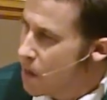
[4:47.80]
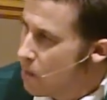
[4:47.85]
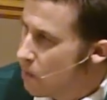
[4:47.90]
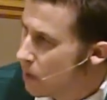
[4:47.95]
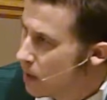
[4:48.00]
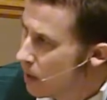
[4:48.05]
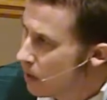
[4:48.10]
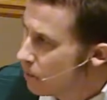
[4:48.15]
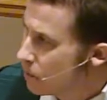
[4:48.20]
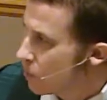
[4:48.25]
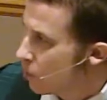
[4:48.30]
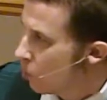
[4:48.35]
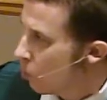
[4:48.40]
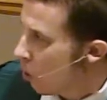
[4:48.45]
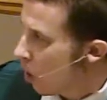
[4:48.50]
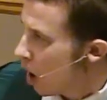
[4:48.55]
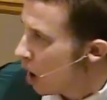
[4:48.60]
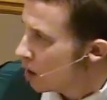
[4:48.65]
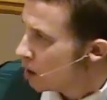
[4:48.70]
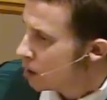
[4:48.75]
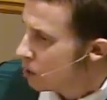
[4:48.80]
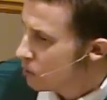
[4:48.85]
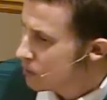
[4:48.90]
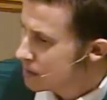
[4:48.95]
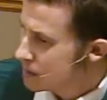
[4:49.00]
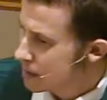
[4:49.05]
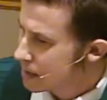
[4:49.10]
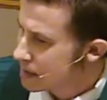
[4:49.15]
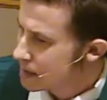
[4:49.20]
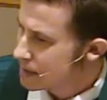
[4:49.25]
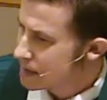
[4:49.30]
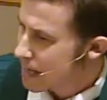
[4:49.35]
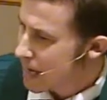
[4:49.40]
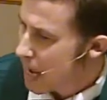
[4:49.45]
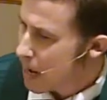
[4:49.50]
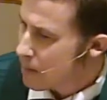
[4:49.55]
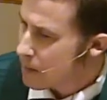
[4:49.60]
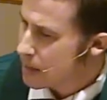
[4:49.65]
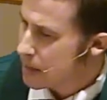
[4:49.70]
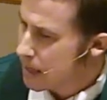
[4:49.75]
But if the water was
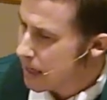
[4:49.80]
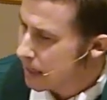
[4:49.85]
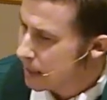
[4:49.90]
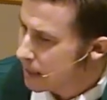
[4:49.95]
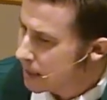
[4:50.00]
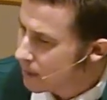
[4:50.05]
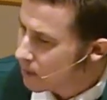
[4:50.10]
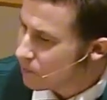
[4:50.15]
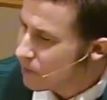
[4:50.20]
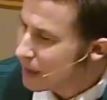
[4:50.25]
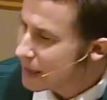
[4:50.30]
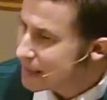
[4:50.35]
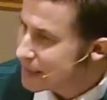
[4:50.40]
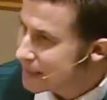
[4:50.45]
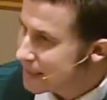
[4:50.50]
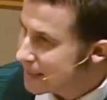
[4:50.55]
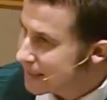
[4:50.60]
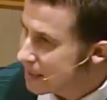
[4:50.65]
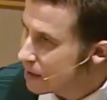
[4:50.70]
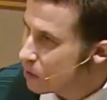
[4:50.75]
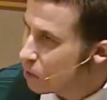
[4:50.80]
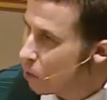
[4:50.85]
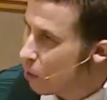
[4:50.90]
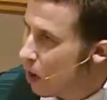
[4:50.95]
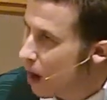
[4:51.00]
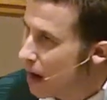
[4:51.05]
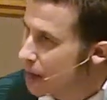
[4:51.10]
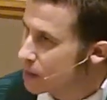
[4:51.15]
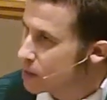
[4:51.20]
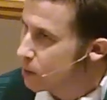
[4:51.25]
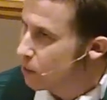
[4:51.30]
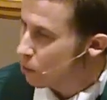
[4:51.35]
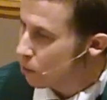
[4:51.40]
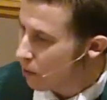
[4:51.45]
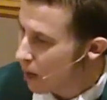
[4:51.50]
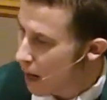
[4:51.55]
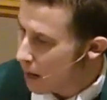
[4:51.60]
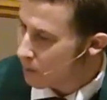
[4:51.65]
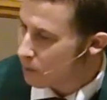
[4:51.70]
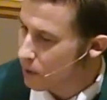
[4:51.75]
contaminated, if they didn't wash
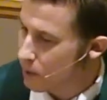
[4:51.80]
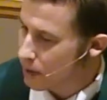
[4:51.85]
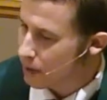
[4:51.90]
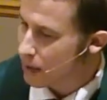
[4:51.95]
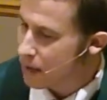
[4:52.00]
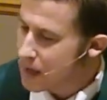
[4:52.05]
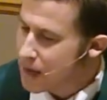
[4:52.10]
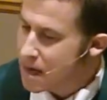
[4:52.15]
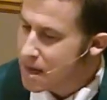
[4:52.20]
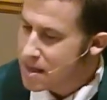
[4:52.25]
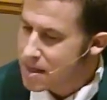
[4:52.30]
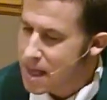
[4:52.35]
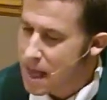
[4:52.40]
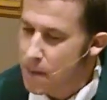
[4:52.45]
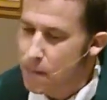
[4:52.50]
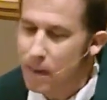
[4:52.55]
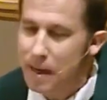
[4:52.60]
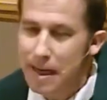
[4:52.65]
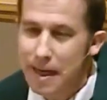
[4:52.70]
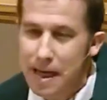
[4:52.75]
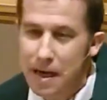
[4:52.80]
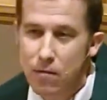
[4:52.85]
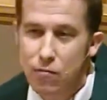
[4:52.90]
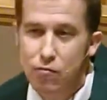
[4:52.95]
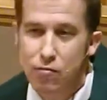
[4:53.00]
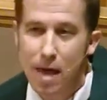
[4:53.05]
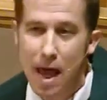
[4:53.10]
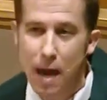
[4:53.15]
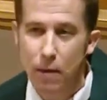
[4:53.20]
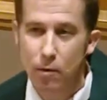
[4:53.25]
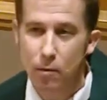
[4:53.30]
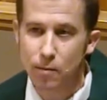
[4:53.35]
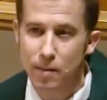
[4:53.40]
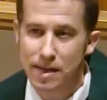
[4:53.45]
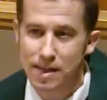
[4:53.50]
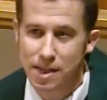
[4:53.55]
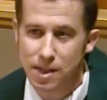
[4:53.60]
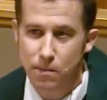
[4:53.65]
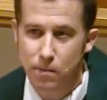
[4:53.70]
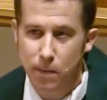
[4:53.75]
properly, they believed they would
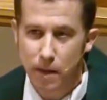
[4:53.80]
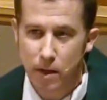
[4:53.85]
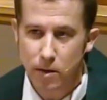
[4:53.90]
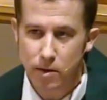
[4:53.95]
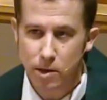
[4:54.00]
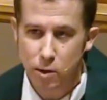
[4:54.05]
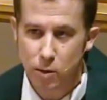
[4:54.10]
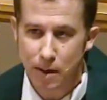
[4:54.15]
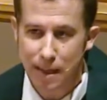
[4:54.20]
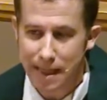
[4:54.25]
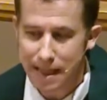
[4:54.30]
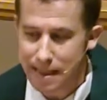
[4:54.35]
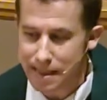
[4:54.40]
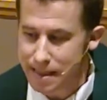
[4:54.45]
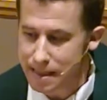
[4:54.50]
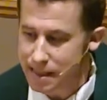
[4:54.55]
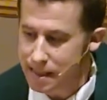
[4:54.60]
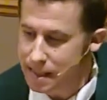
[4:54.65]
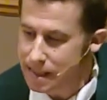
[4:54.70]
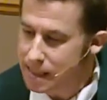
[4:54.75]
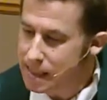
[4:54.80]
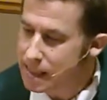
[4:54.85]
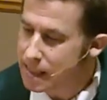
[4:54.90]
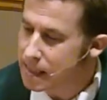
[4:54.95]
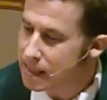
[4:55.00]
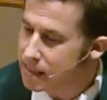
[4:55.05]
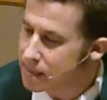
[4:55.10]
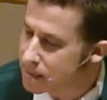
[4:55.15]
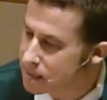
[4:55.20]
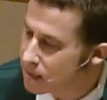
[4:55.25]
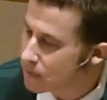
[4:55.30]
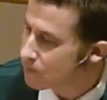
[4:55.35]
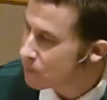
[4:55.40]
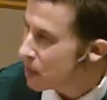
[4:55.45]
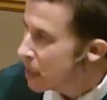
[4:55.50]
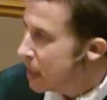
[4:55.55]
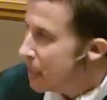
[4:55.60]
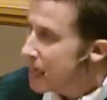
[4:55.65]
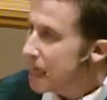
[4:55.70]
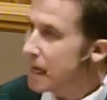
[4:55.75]
be spiritually diseased.
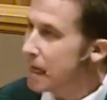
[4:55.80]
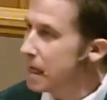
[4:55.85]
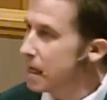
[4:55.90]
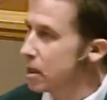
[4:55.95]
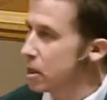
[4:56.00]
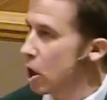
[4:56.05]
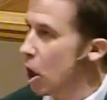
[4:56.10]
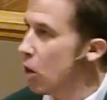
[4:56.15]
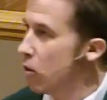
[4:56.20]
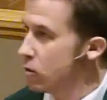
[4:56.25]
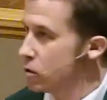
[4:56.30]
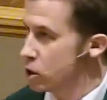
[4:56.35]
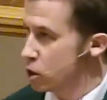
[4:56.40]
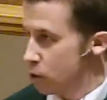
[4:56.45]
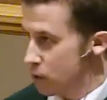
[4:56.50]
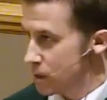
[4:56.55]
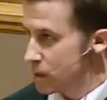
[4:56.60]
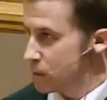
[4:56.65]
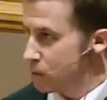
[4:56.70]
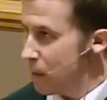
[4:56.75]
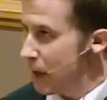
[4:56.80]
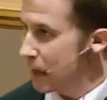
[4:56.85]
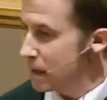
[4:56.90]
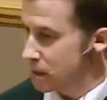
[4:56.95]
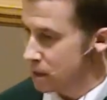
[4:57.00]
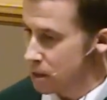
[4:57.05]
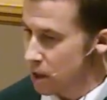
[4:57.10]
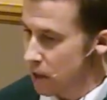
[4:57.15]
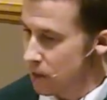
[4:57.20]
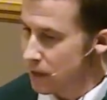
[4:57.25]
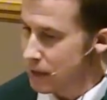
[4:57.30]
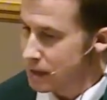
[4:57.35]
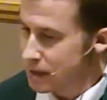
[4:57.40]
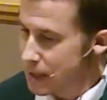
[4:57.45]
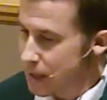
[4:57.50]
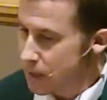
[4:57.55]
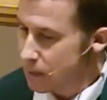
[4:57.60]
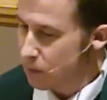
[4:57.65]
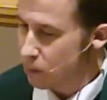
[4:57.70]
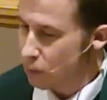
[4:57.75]
Eating kosher is based on the
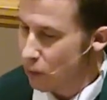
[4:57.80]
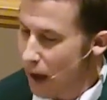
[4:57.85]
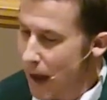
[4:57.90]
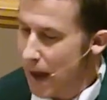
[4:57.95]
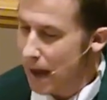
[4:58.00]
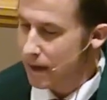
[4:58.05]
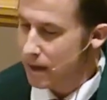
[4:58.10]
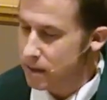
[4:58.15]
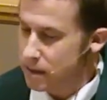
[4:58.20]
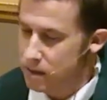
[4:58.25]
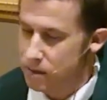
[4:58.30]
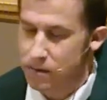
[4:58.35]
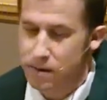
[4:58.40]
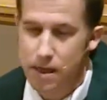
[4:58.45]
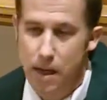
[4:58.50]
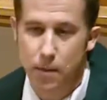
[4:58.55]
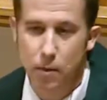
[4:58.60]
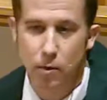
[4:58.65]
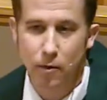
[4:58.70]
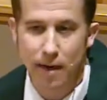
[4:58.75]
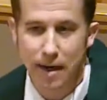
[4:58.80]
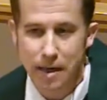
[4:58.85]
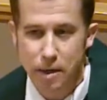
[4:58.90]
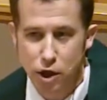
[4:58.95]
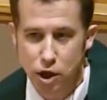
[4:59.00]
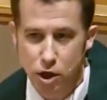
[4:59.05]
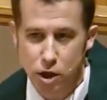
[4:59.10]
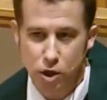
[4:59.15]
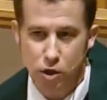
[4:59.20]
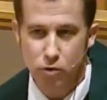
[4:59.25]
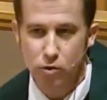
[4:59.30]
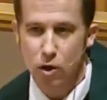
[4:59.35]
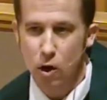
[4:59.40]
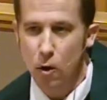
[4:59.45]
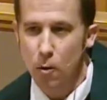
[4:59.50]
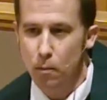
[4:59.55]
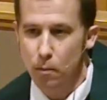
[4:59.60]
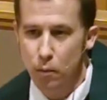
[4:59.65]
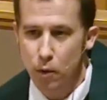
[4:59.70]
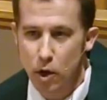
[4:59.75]
same practice of separation. You
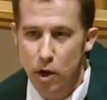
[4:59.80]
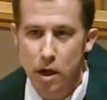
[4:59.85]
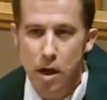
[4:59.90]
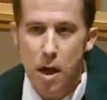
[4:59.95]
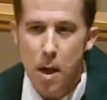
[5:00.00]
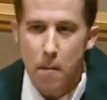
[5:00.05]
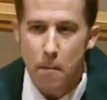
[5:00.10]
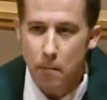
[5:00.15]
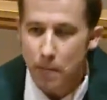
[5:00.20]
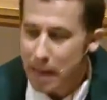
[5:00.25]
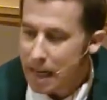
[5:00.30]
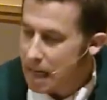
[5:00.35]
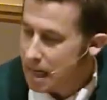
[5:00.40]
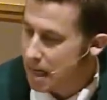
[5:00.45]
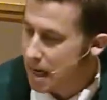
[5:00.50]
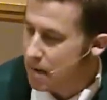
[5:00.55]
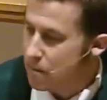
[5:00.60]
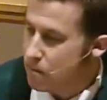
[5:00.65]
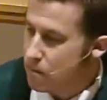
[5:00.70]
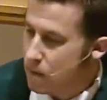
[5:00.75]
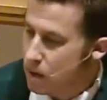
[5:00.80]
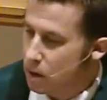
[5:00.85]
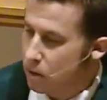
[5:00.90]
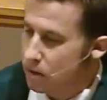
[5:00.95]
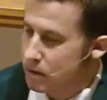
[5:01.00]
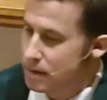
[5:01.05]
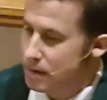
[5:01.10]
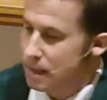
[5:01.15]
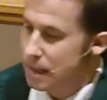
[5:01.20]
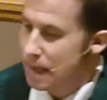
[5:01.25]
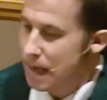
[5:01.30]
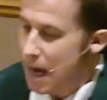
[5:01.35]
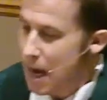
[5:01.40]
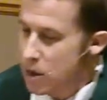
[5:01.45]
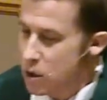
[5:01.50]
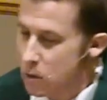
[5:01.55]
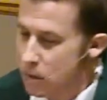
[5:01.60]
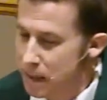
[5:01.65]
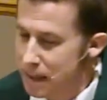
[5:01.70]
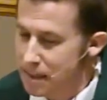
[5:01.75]
don't put meat and milk
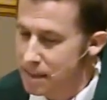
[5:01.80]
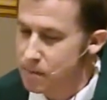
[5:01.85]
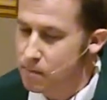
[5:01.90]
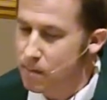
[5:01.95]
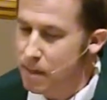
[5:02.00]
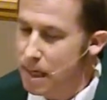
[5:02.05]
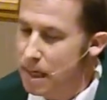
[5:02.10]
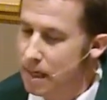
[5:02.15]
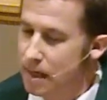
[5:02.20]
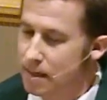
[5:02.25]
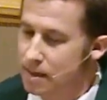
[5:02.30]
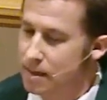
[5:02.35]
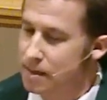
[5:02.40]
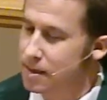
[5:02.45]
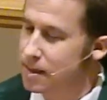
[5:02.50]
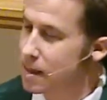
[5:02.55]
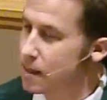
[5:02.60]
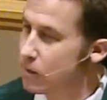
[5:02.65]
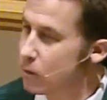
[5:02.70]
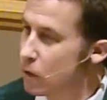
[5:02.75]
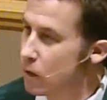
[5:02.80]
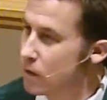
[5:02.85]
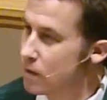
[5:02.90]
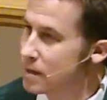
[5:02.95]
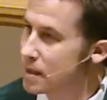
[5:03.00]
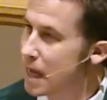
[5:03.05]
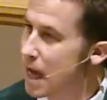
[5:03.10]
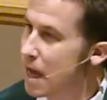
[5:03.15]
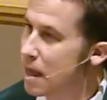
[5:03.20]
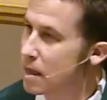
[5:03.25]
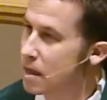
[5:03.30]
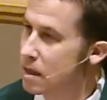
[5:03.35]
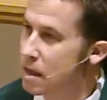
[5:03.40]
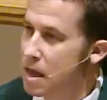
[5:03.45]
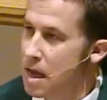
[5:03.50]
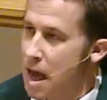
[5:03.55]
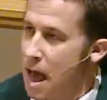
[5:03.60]
together because meat is a symbol of death